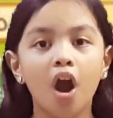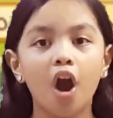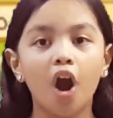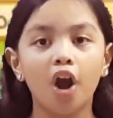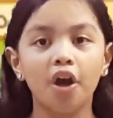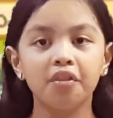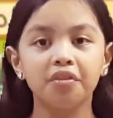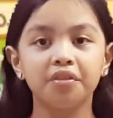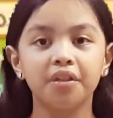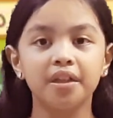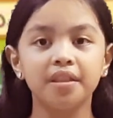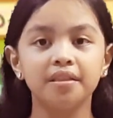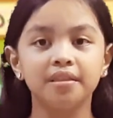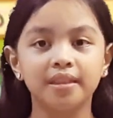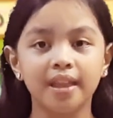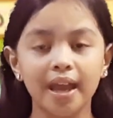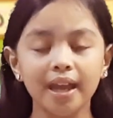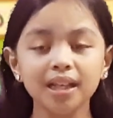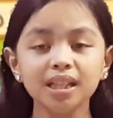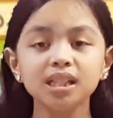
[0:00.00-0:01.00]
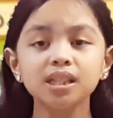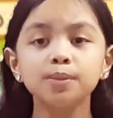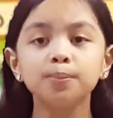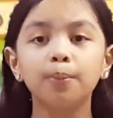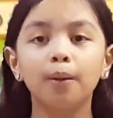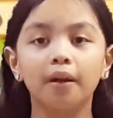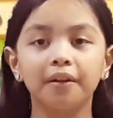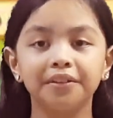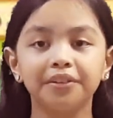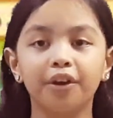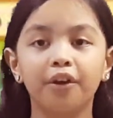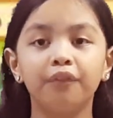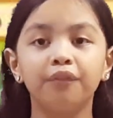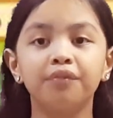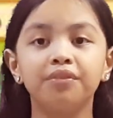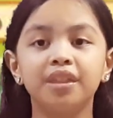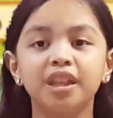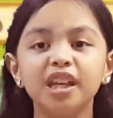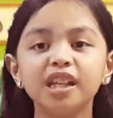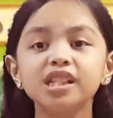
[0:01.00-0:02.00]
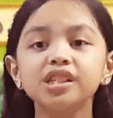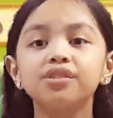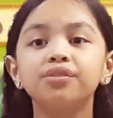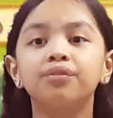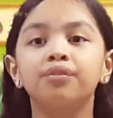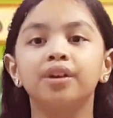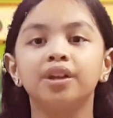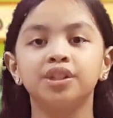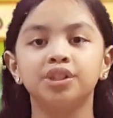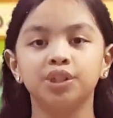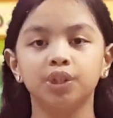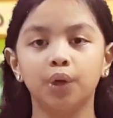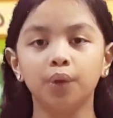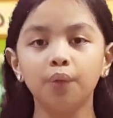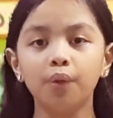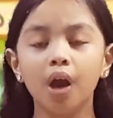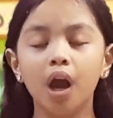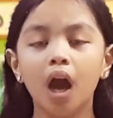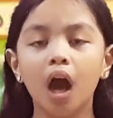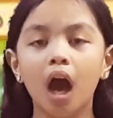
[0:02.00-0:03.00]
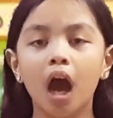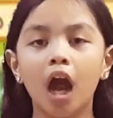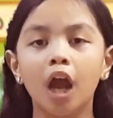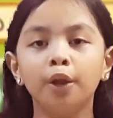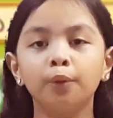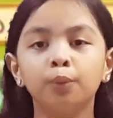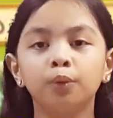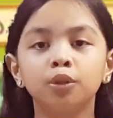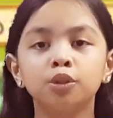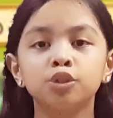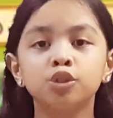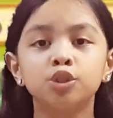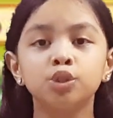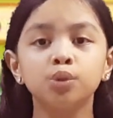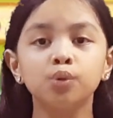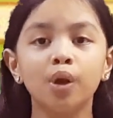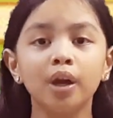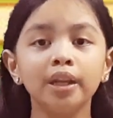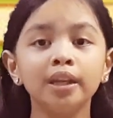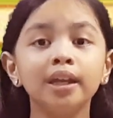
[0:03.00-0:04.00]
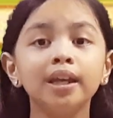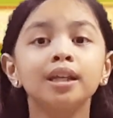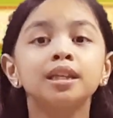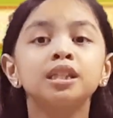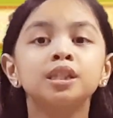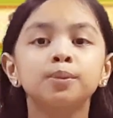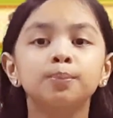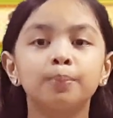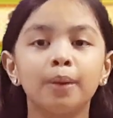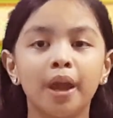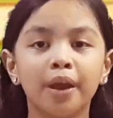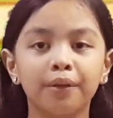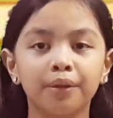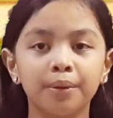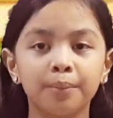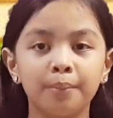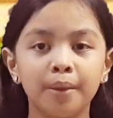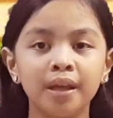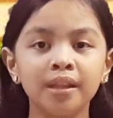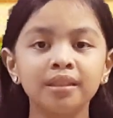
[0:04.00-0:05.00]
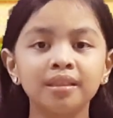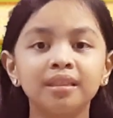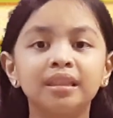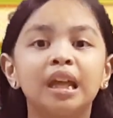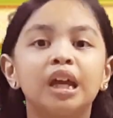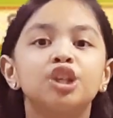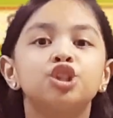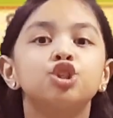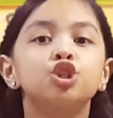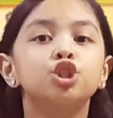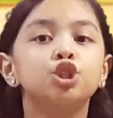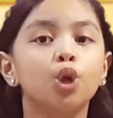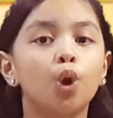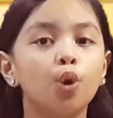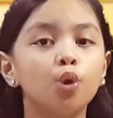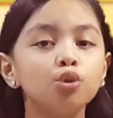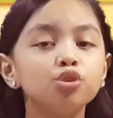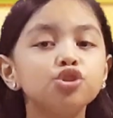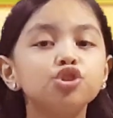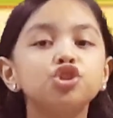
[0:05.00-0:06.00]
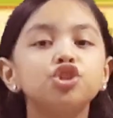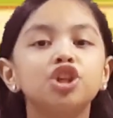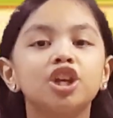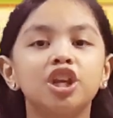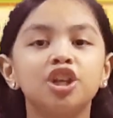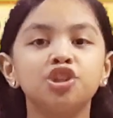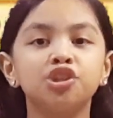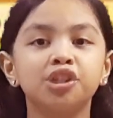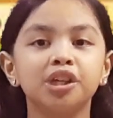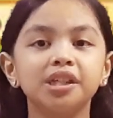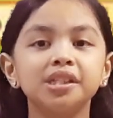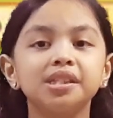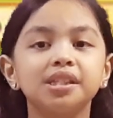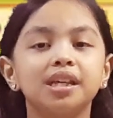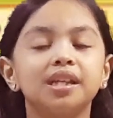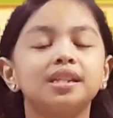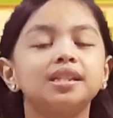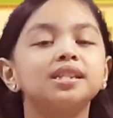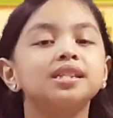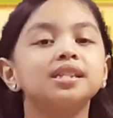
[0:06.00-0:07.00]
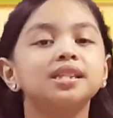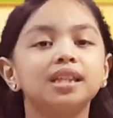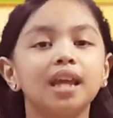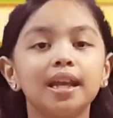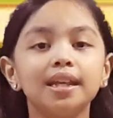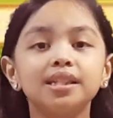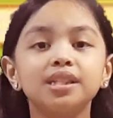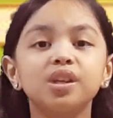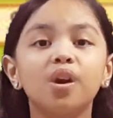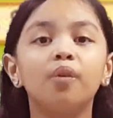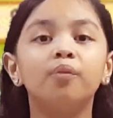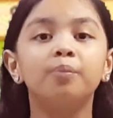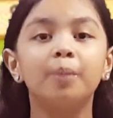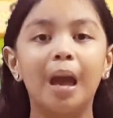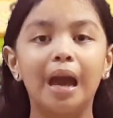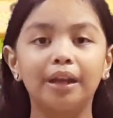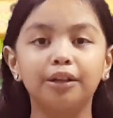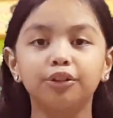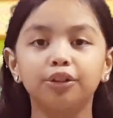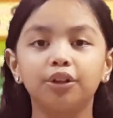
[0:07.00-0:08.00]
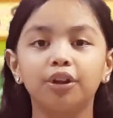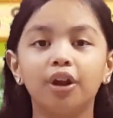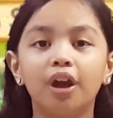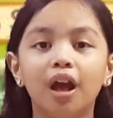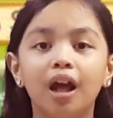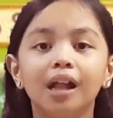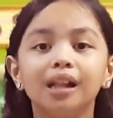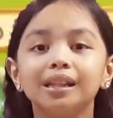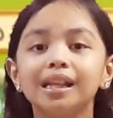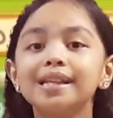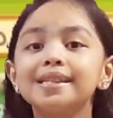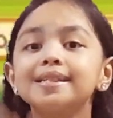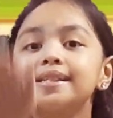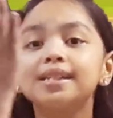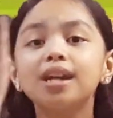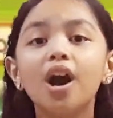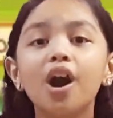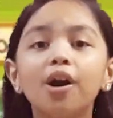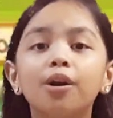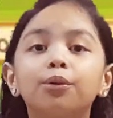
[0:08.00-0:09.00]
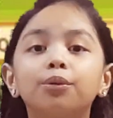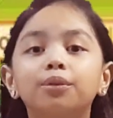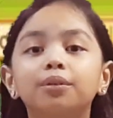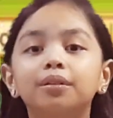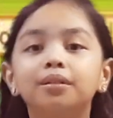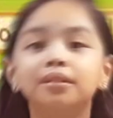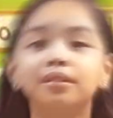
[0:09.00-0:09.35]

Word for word: On the next part of this video, I will do an experiment that shows changes in states of matter. Let's go!